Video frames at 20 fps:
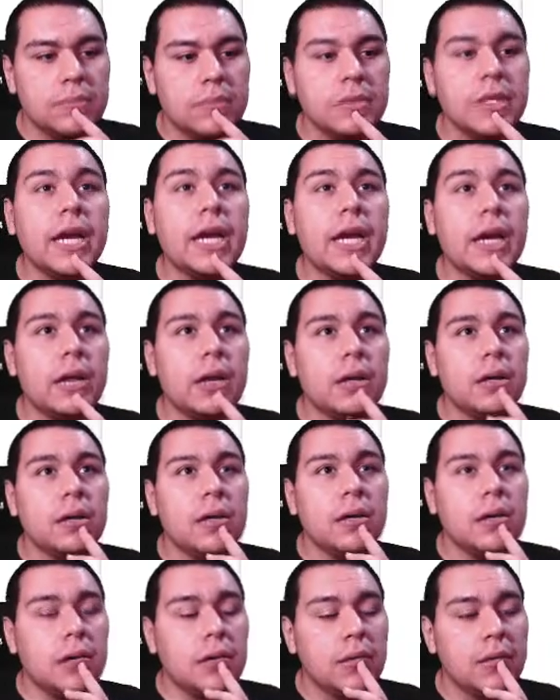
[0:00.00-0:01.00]
Yeah,
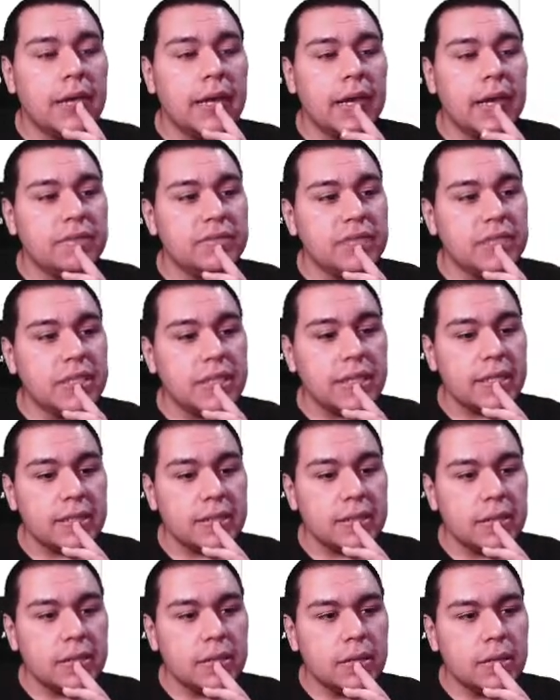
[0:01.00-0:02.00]
I have
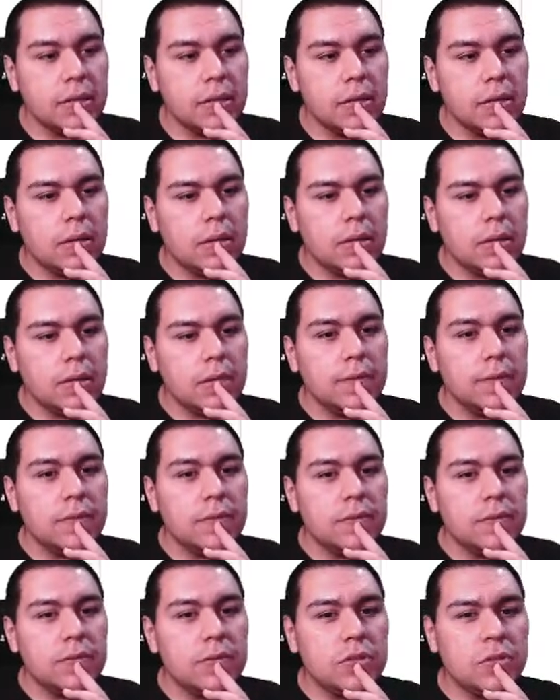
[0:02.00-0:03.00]
6.
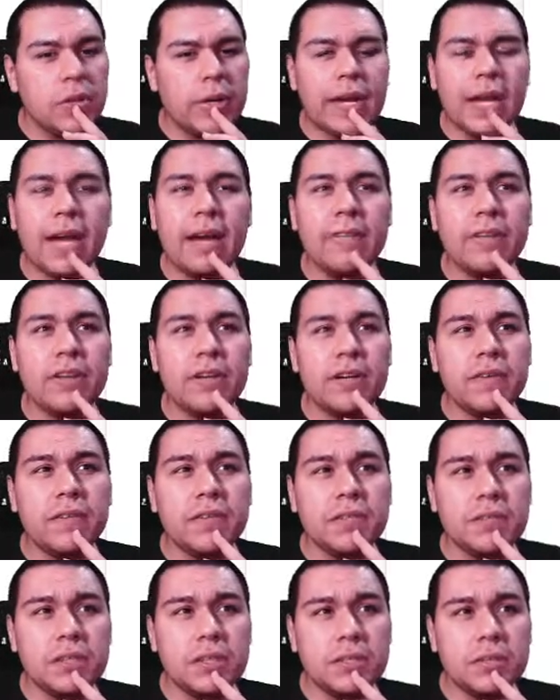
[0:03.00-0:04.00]
Do I have enough
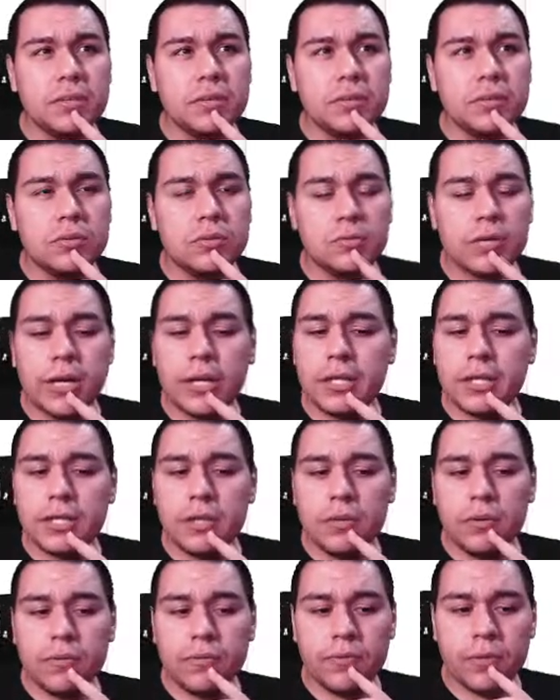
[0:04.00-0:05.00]
to try to
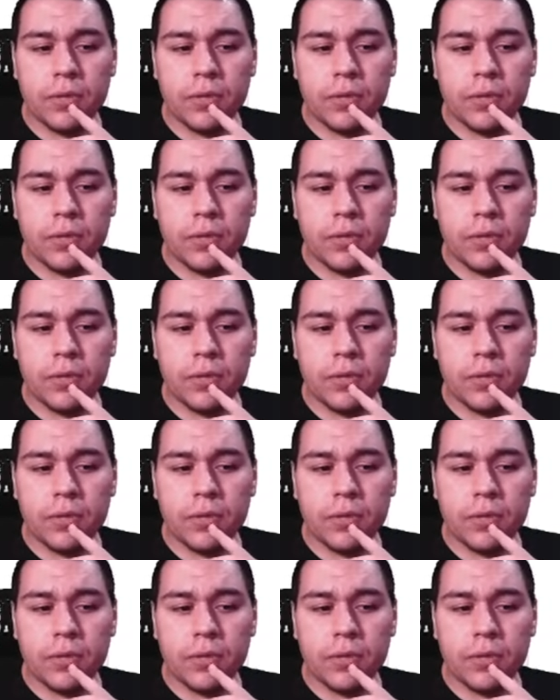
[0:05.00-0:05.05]
go for